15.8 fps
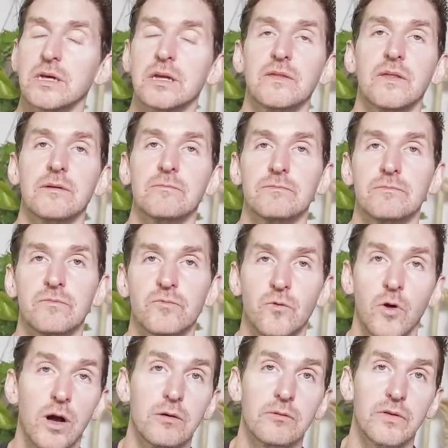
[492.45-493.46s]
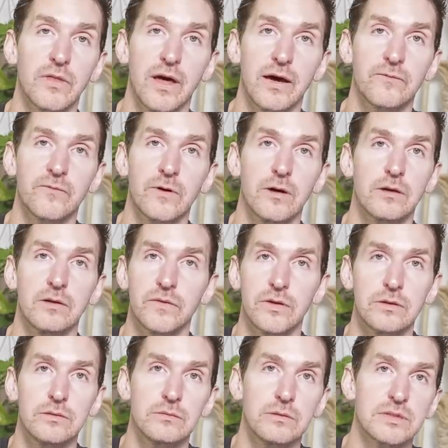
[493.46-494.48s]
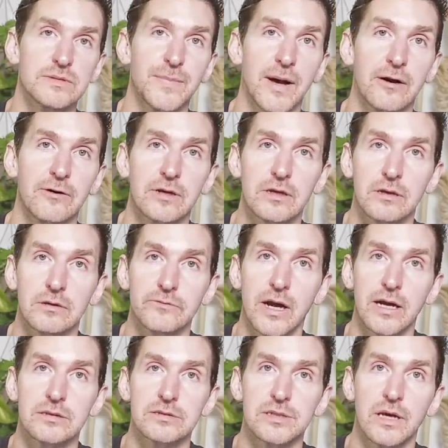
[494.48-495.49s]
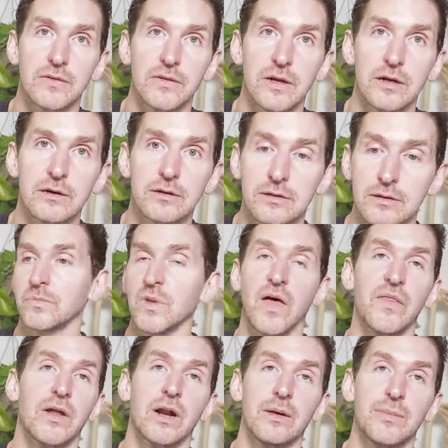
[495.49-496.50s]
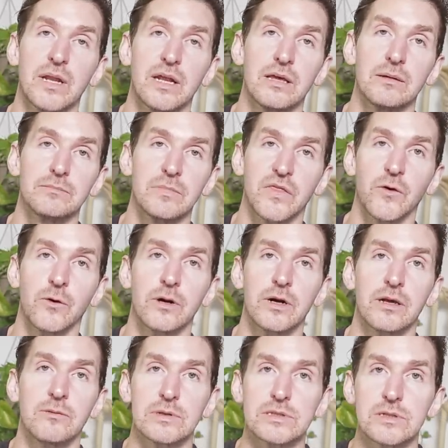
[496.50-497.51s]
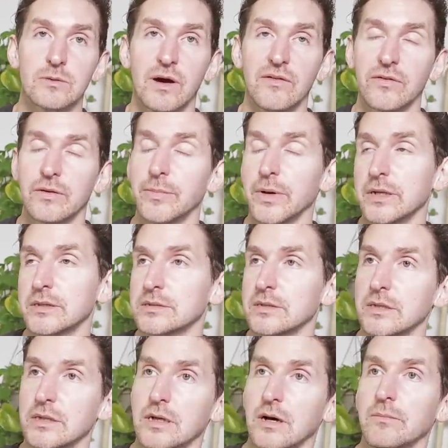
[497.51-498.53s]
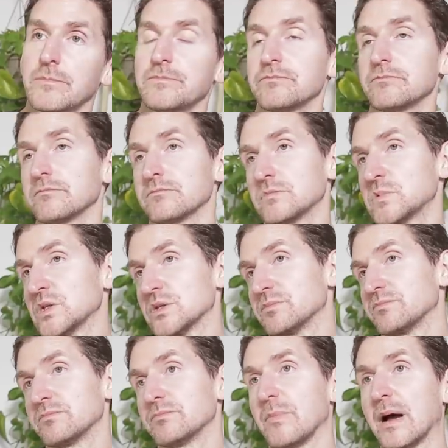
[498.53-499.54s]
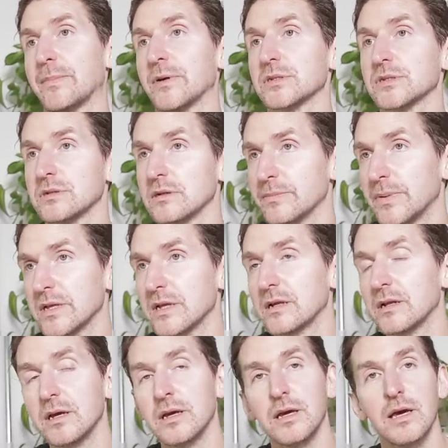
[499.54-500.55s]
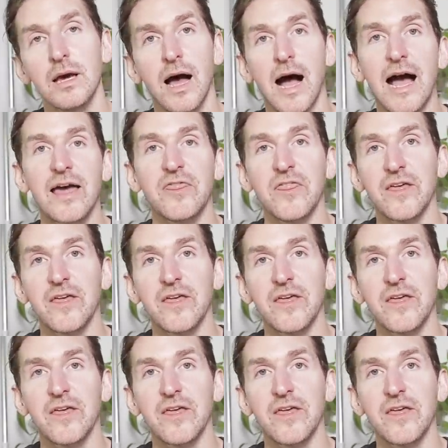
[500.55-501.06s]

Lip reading: anything wrong with that for all of you aspiring young writers out there. Not that I'm any authority whatsoever, but, you know, just my personal opinion. I